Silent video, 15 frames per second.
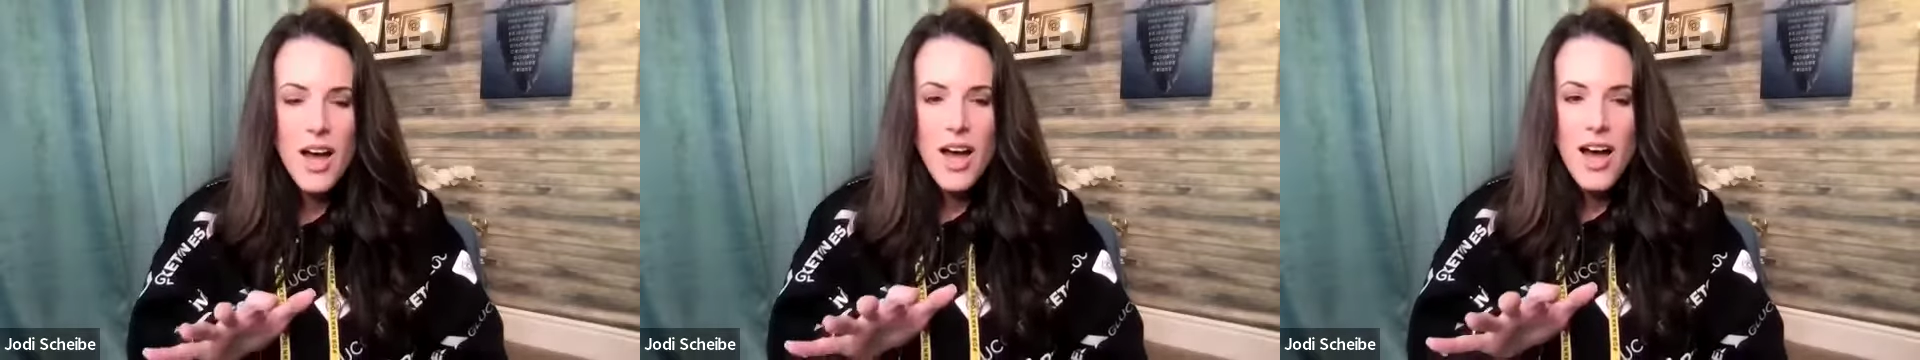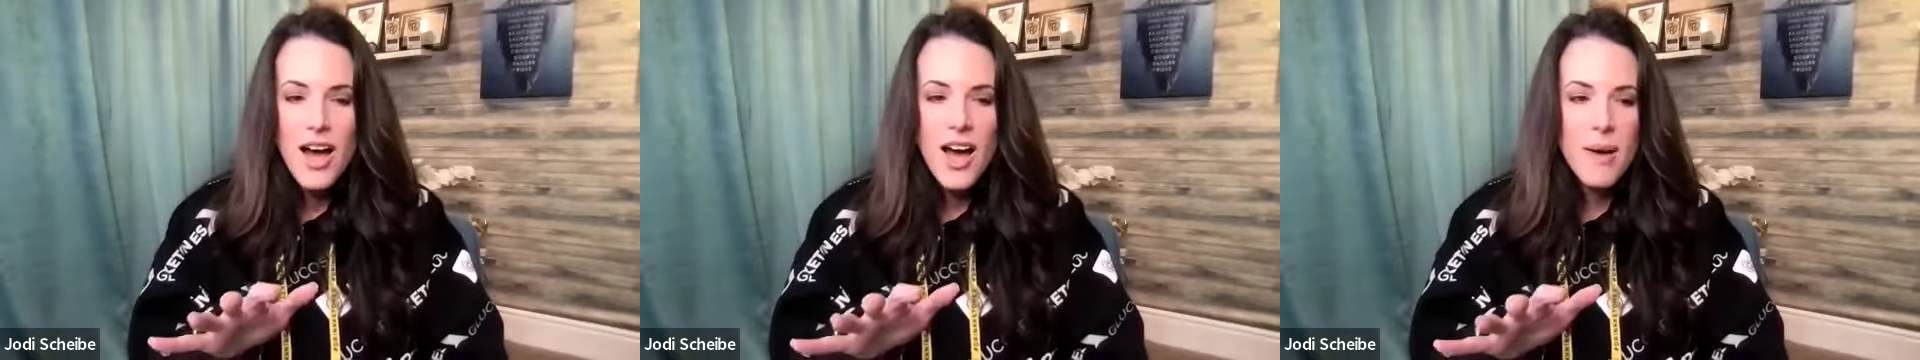
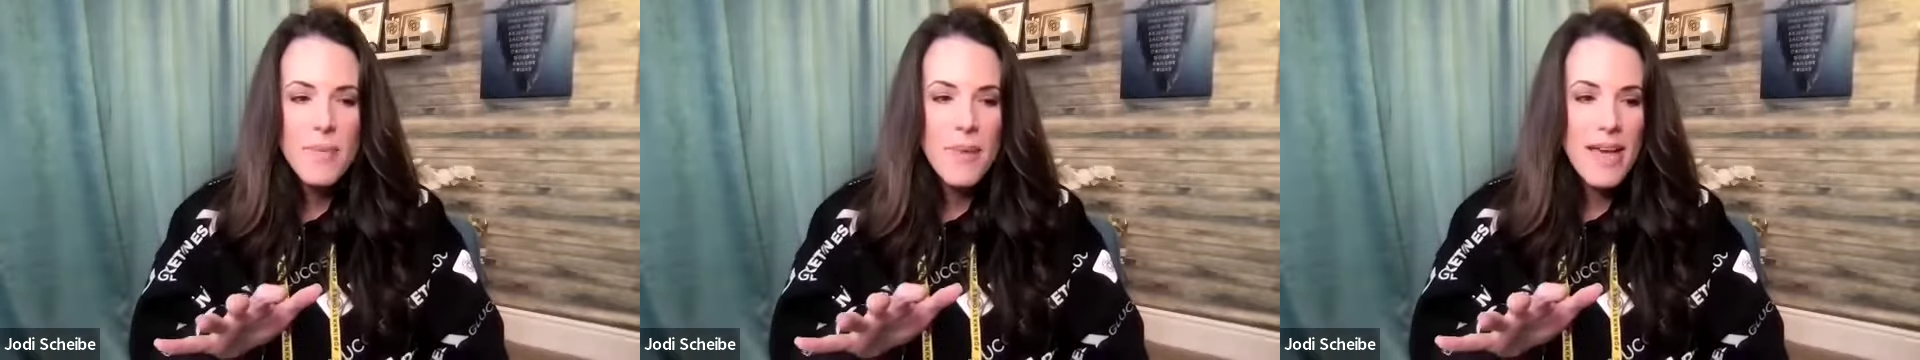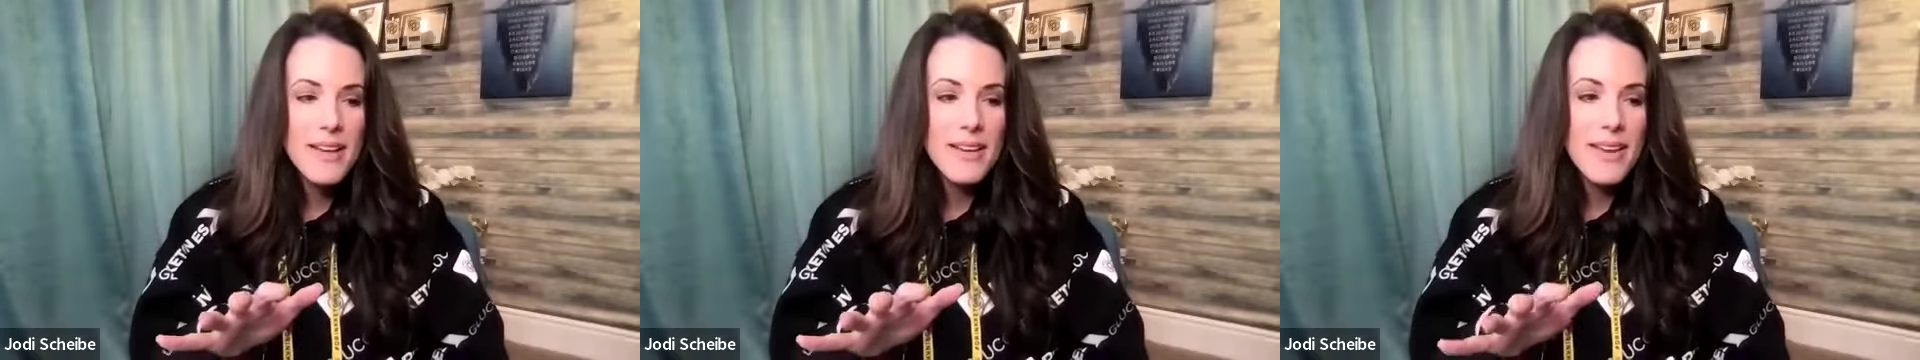
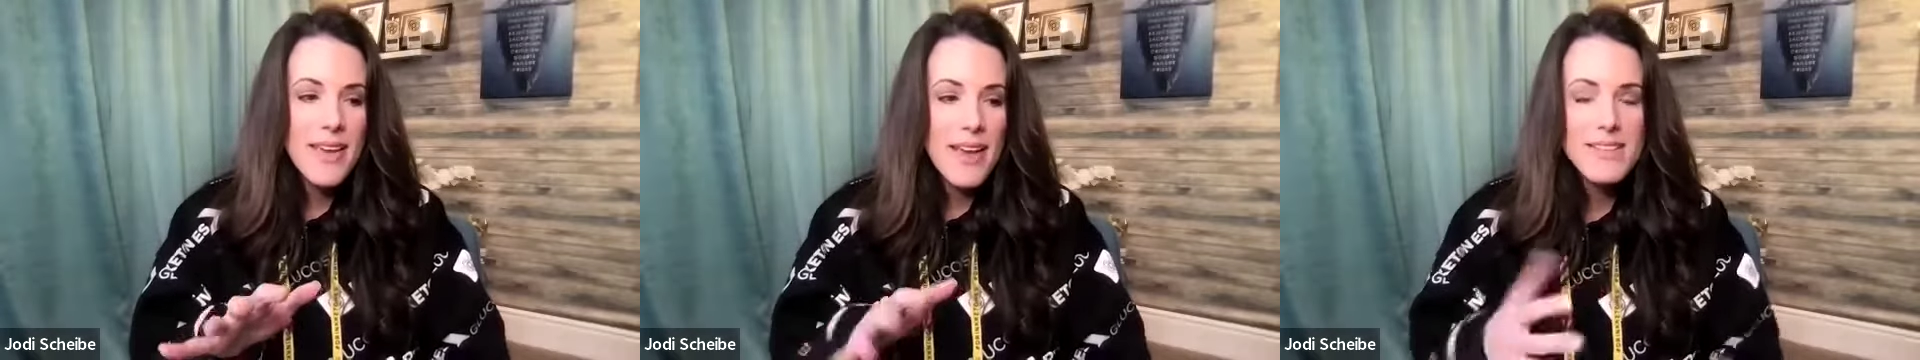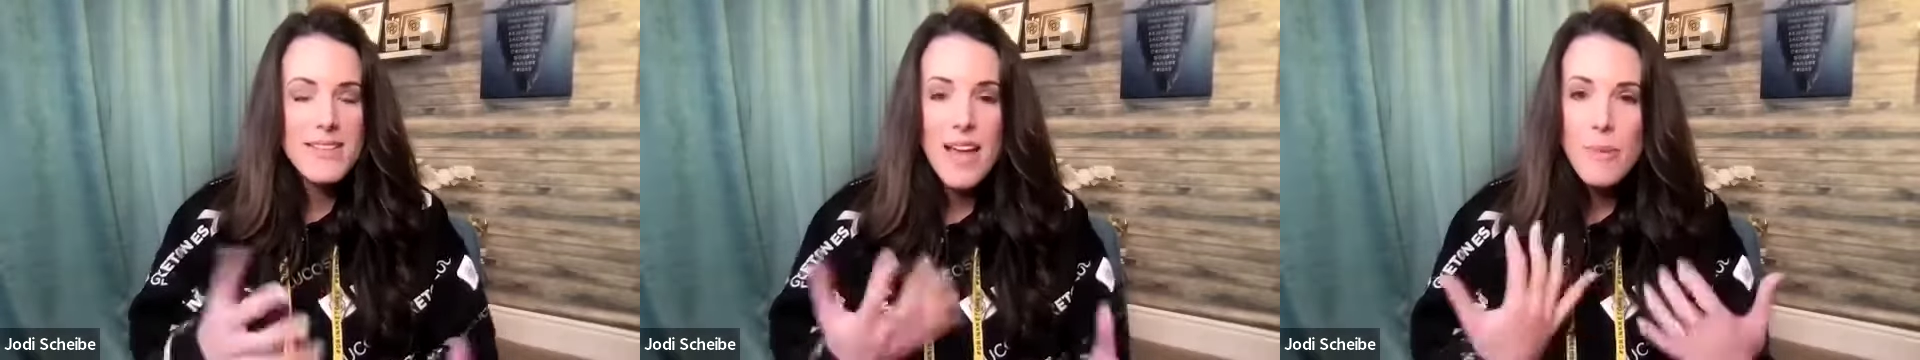And
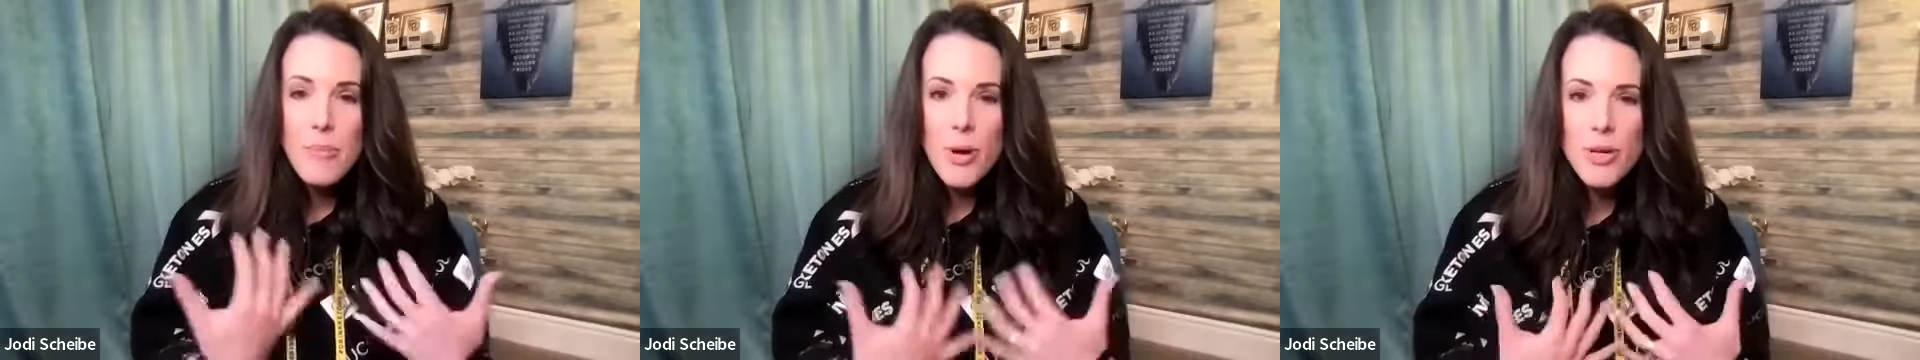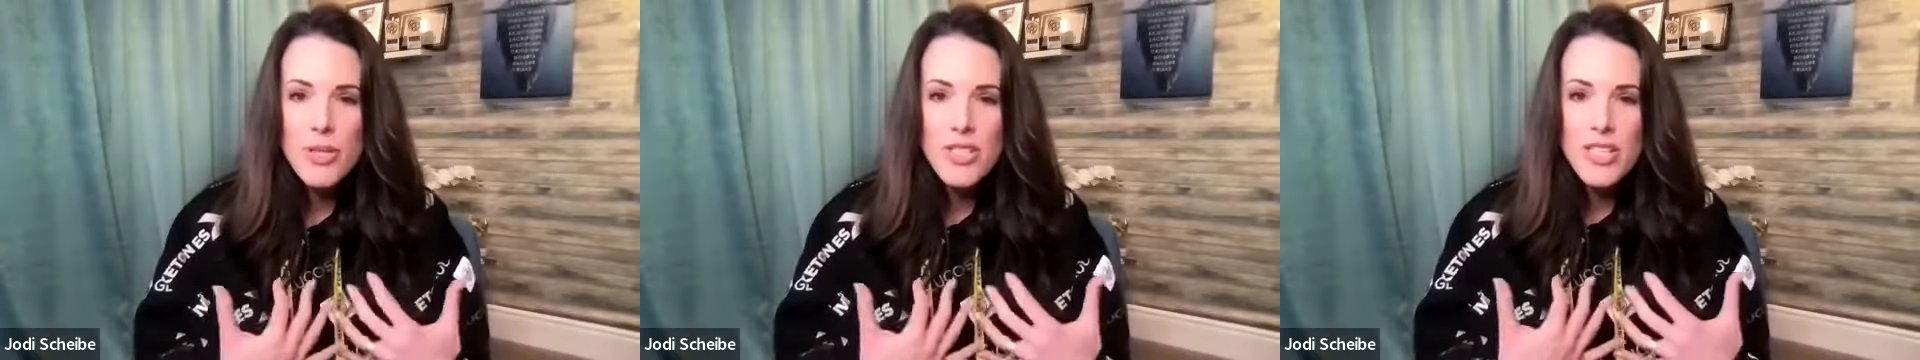yes, I
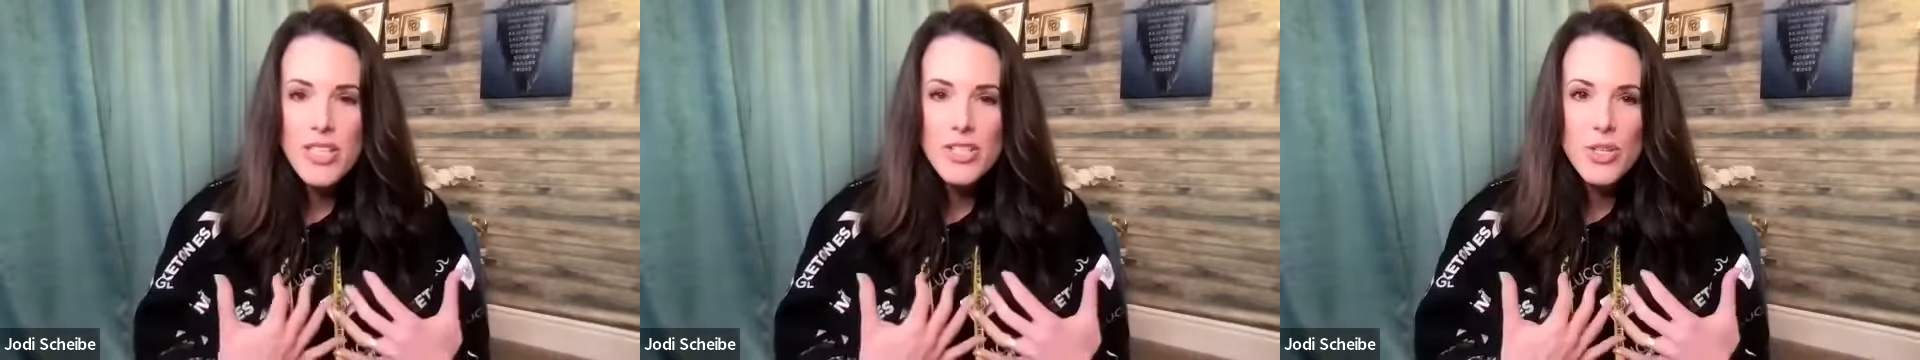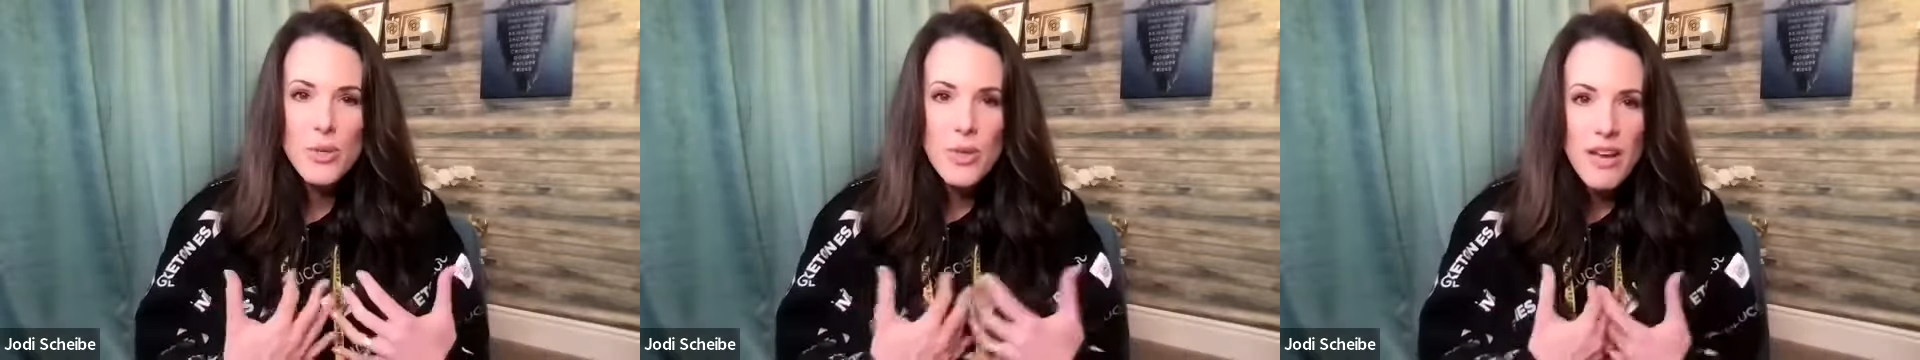personally
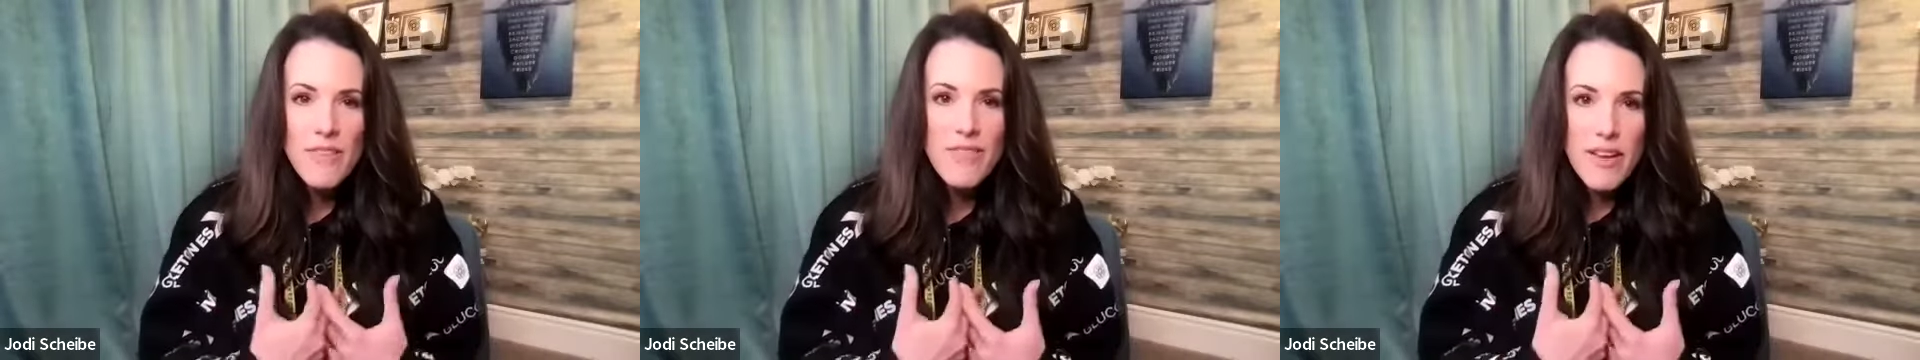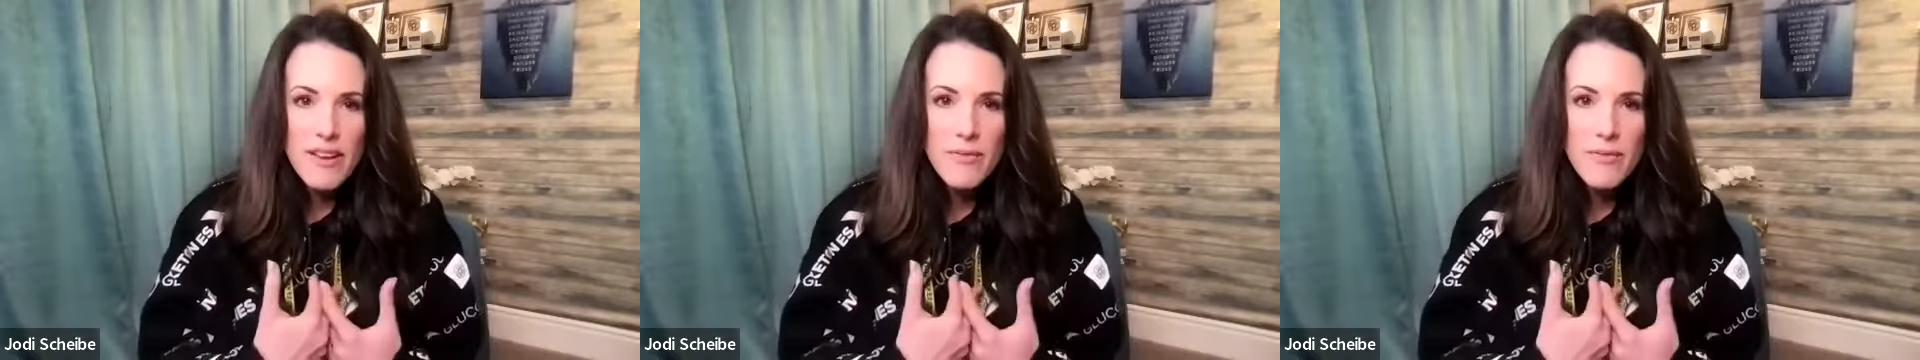do love